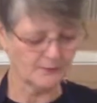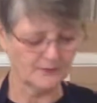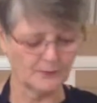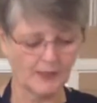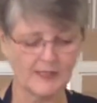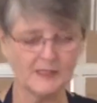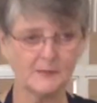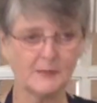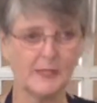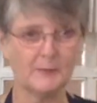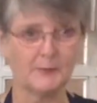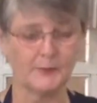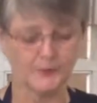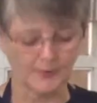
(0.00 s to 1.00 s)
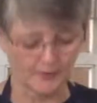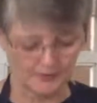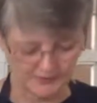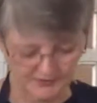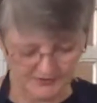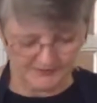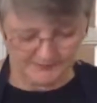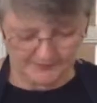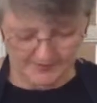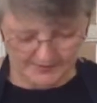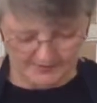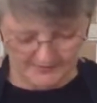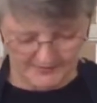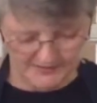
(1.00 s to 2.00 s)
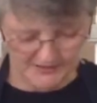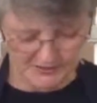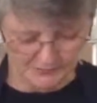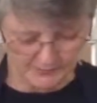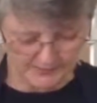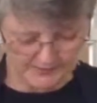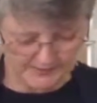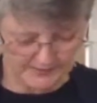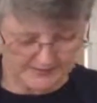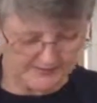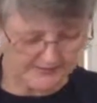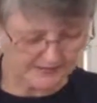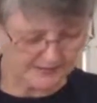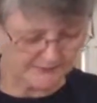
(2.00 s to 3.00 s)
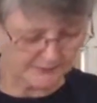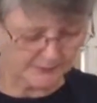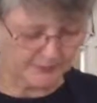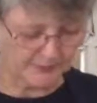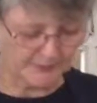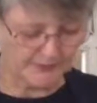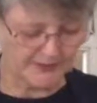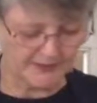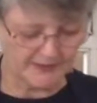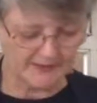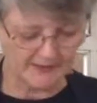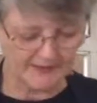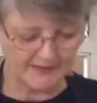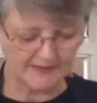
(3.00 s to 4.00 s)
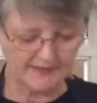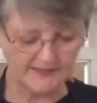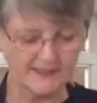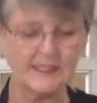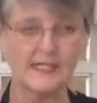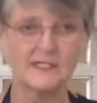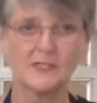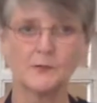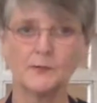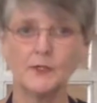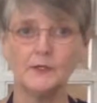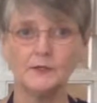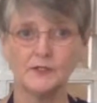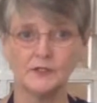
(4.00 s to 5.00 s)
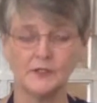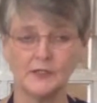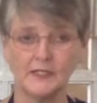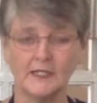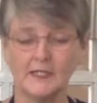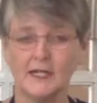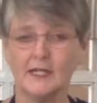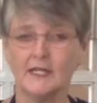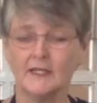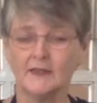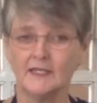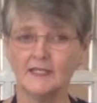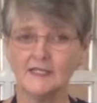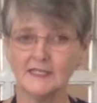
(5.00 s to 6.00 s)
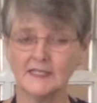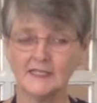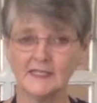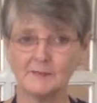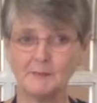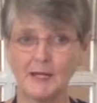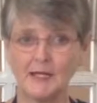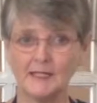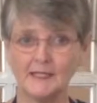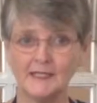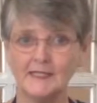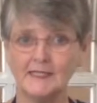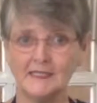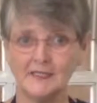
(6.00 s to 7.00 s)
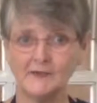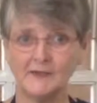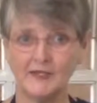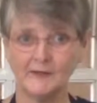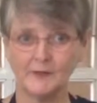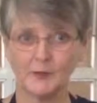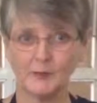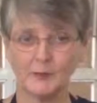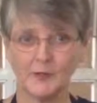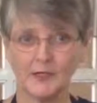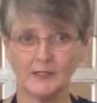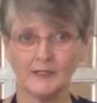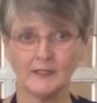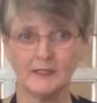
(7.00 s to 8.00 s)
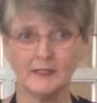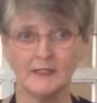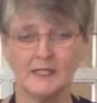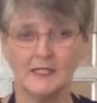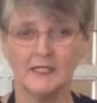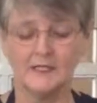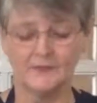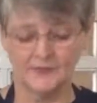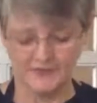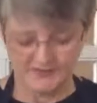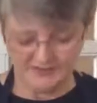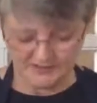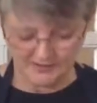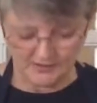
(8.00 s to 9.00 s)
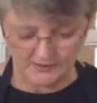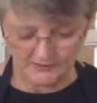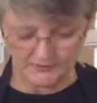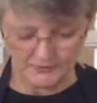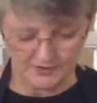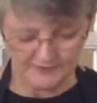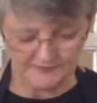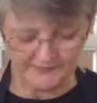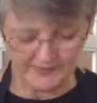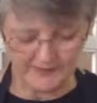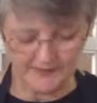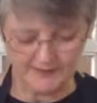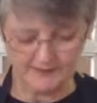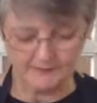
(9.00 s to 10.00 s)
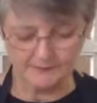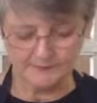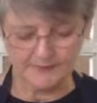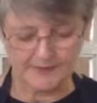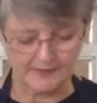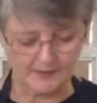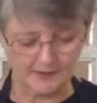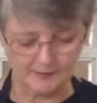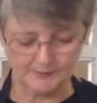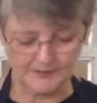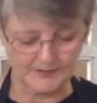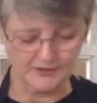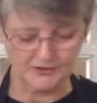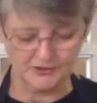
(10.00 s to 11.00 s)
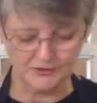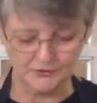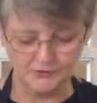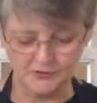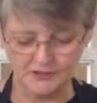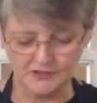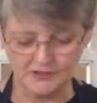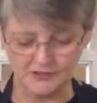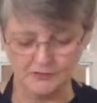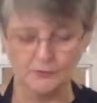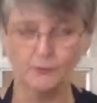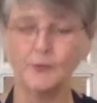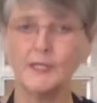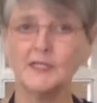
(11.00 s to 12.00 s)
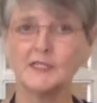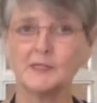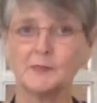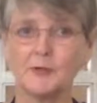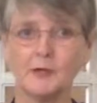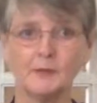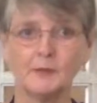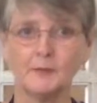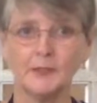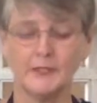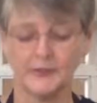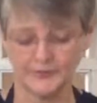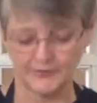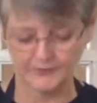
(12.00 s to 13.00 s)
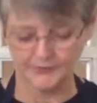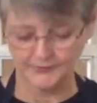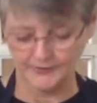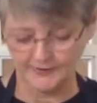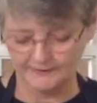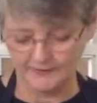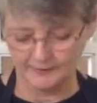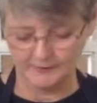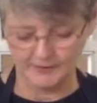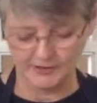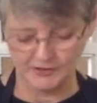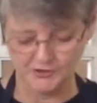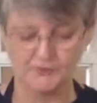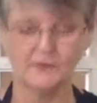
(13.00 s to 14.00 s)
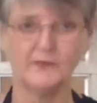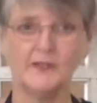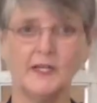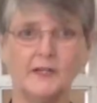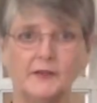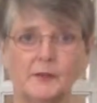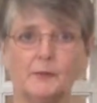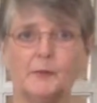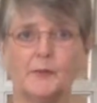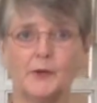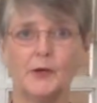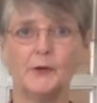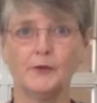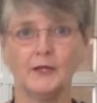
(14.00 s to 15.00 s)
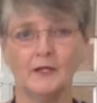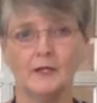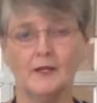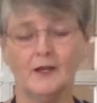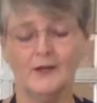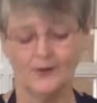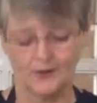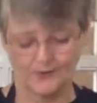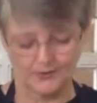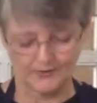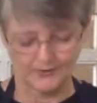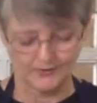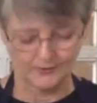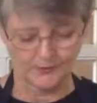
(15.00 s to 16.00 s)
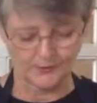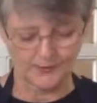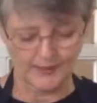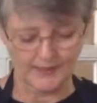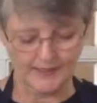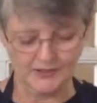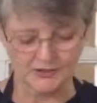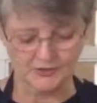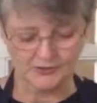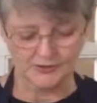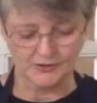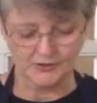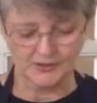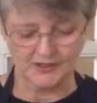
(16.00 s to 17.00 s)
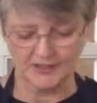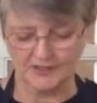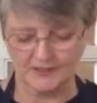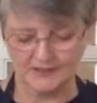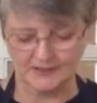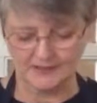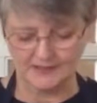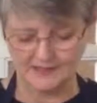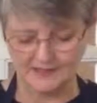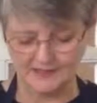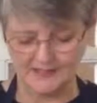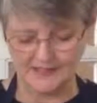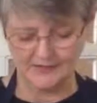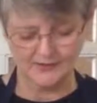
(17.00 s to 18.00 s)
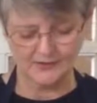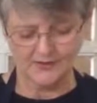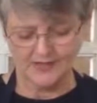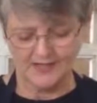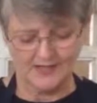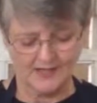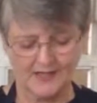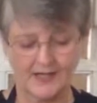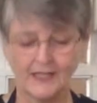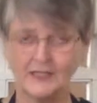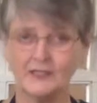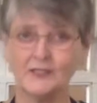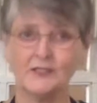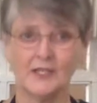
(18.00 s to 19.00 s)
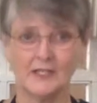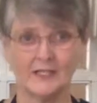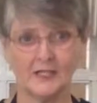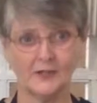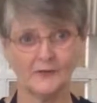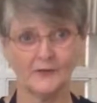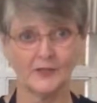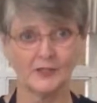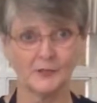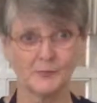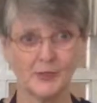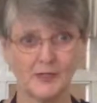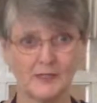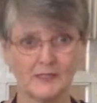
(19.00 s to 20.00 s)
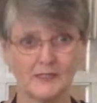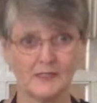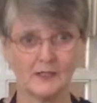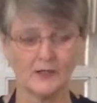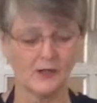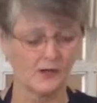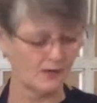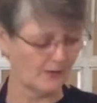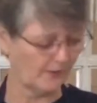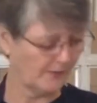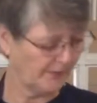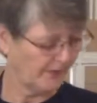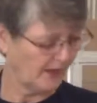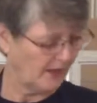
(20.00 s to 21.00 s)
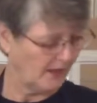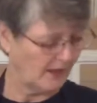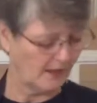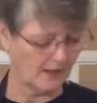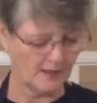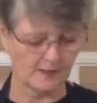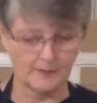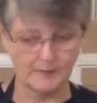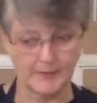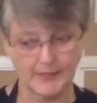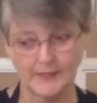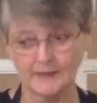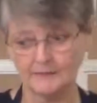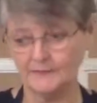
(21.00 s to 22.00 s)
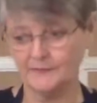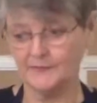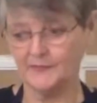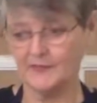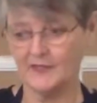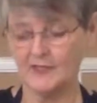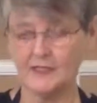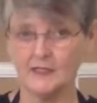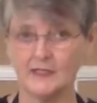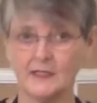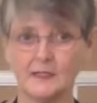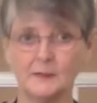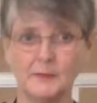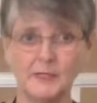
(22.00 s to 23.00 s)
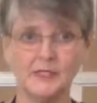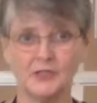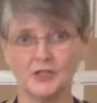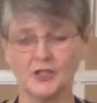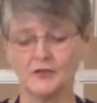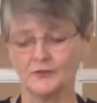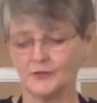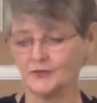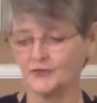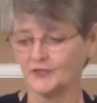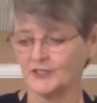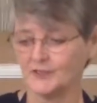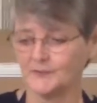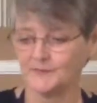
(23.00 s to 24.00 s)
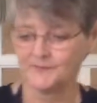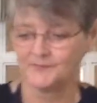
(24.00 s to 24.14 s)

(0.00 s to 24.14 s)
rice paper rolls. This one is from Korea, and this has a rose on it. This is my least favorite product. If this is all you can find, by all means use it. You'll waste probably a third of them because you'll find them broken or they'll crack as you're cooking and tear. I do not care for this product at all, but in a pinch I'll use it.